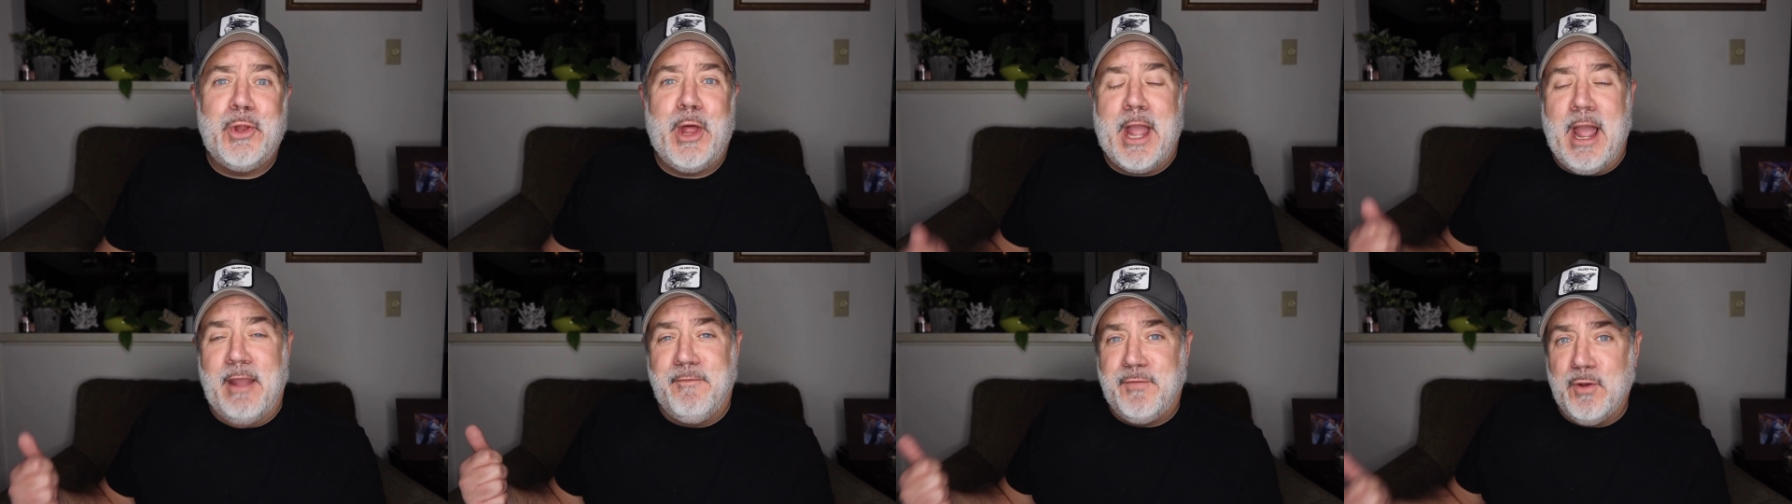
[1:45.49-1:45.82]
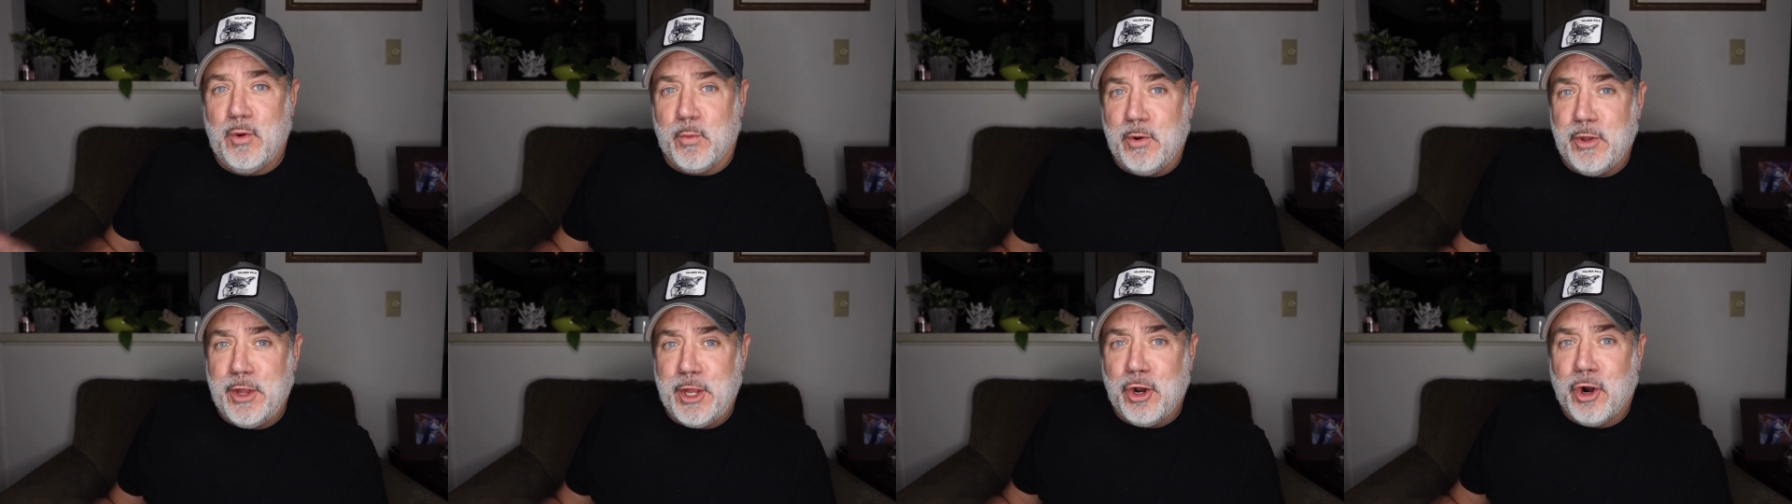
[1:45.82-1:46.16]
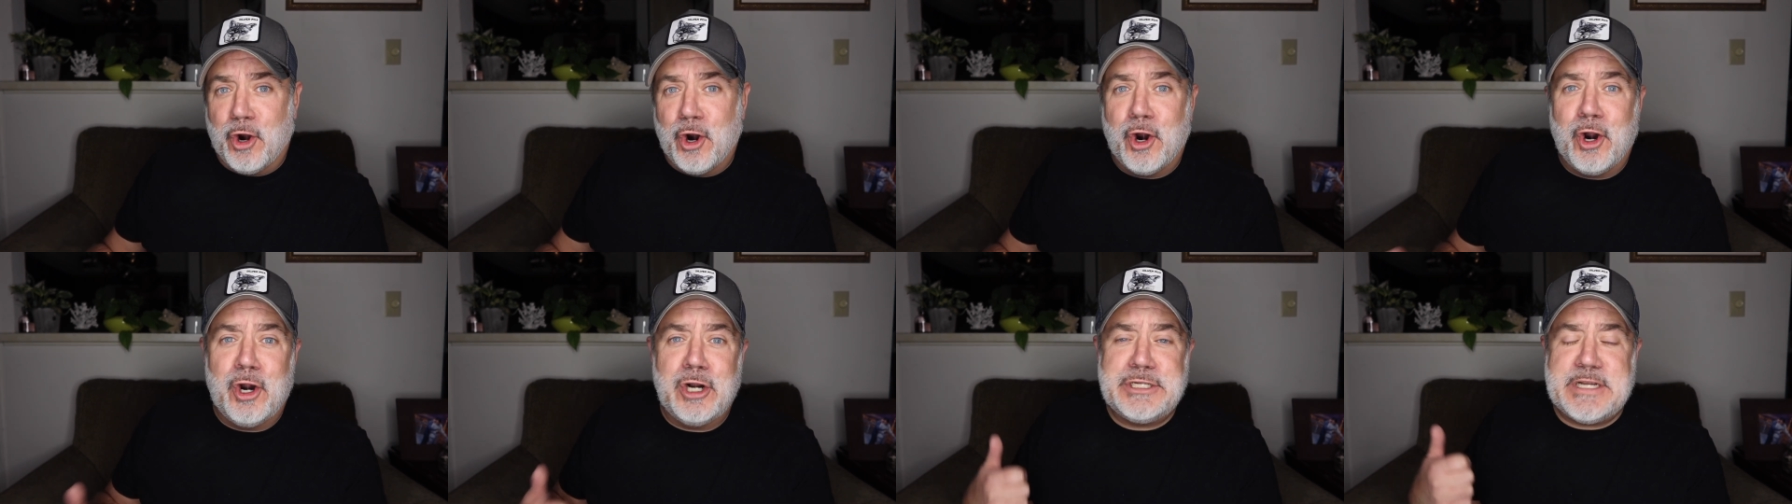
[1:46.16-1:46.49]
Like, I feel really
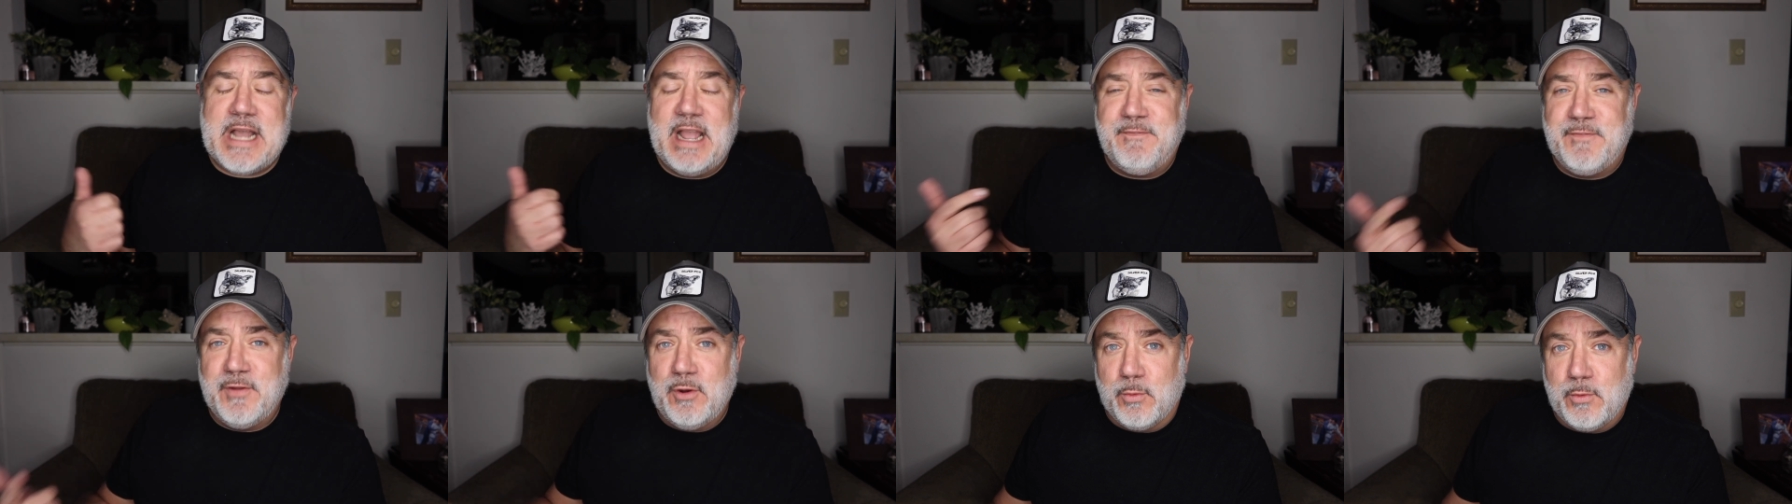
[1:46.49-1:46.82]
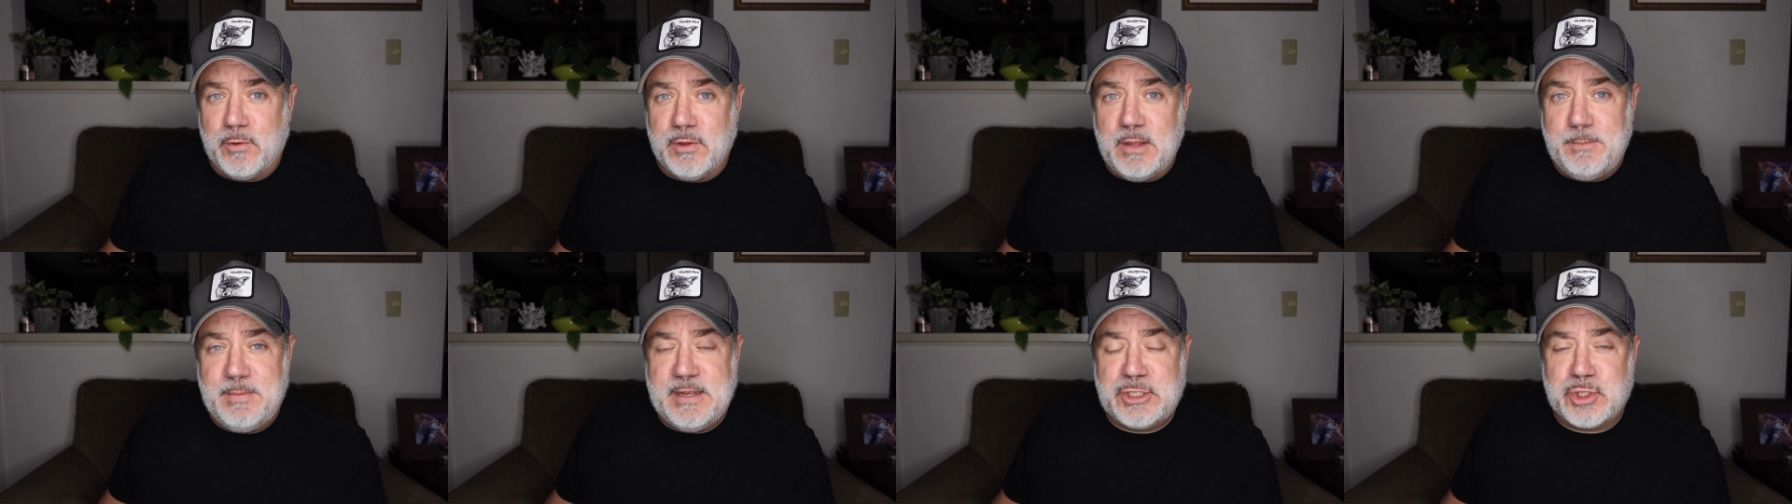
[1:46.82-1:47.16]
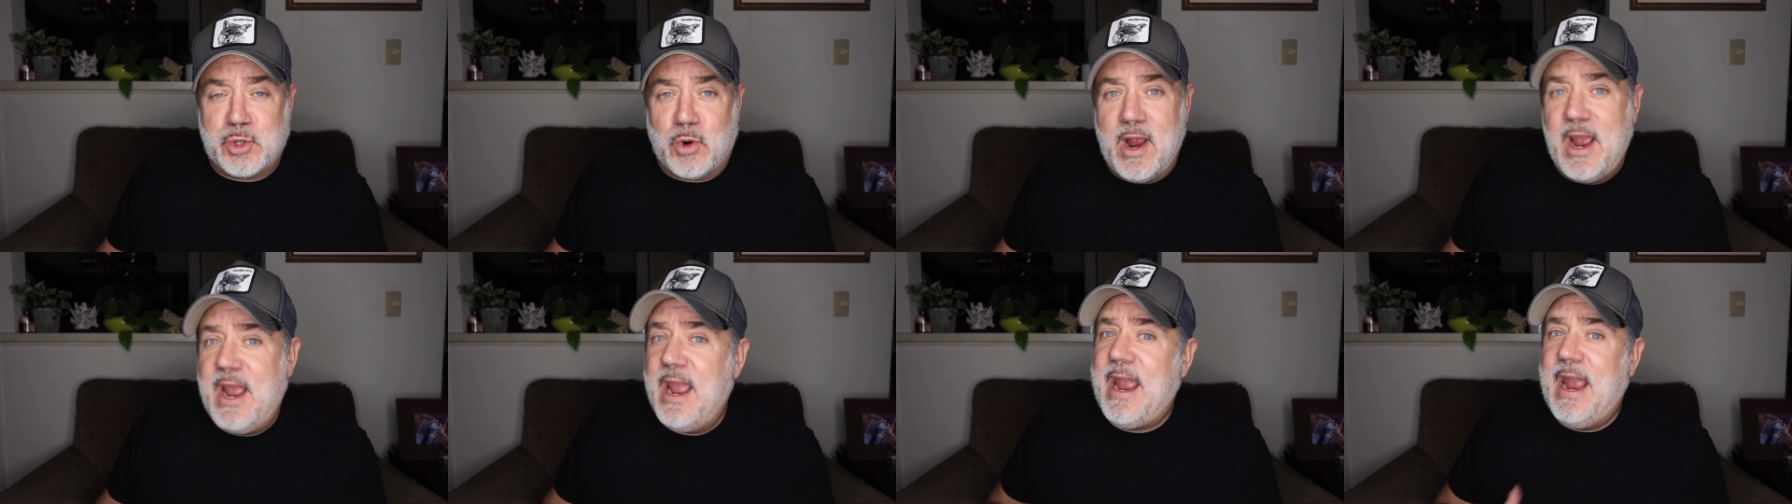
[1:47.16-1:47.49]
hurt. I feel really
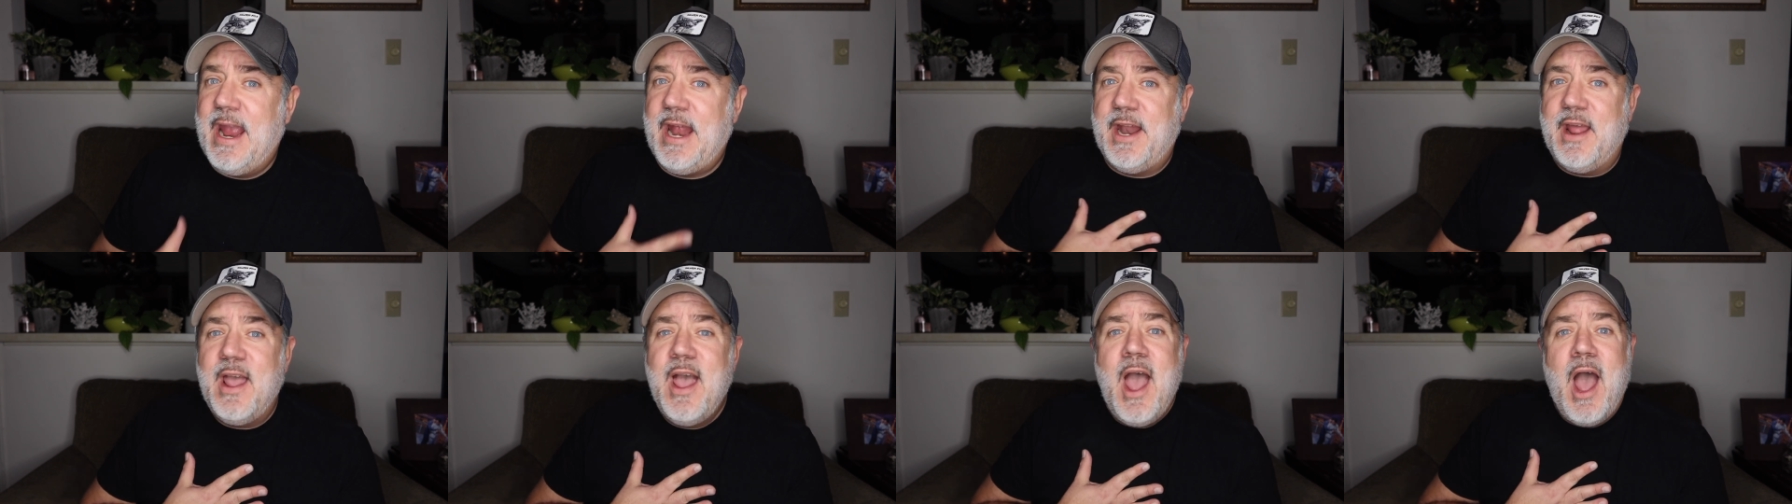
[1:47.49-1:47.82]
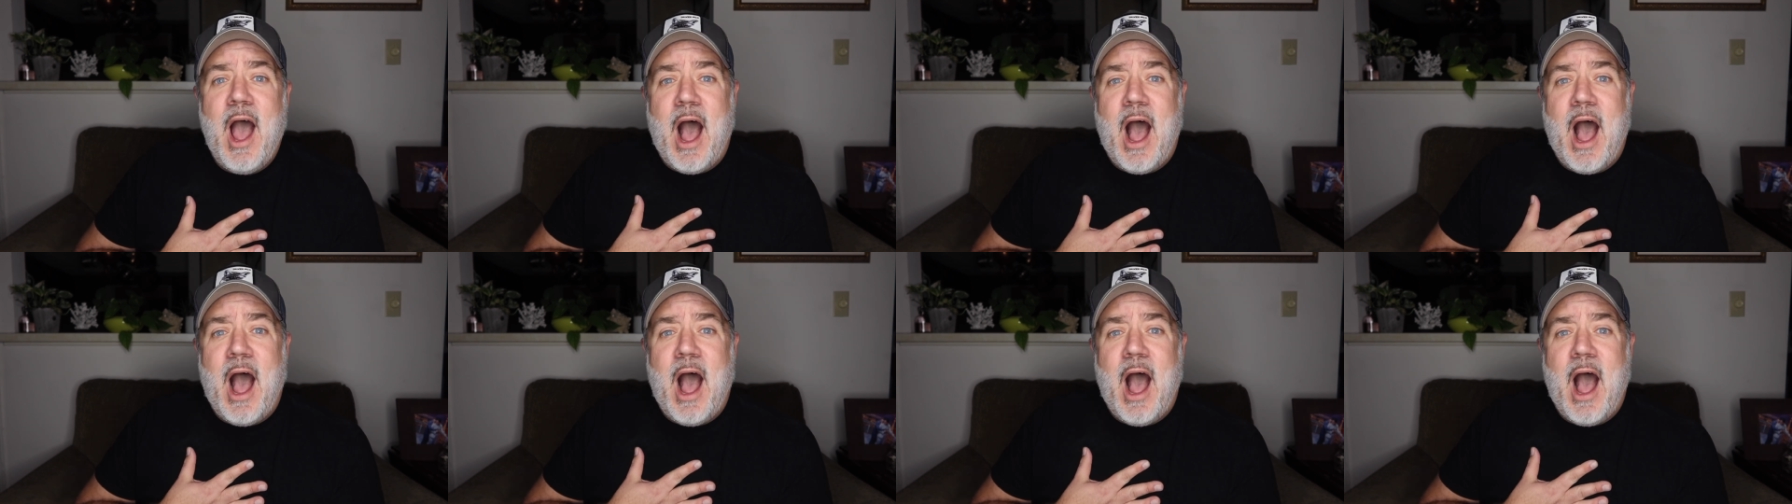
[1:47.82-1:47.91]
betrayed.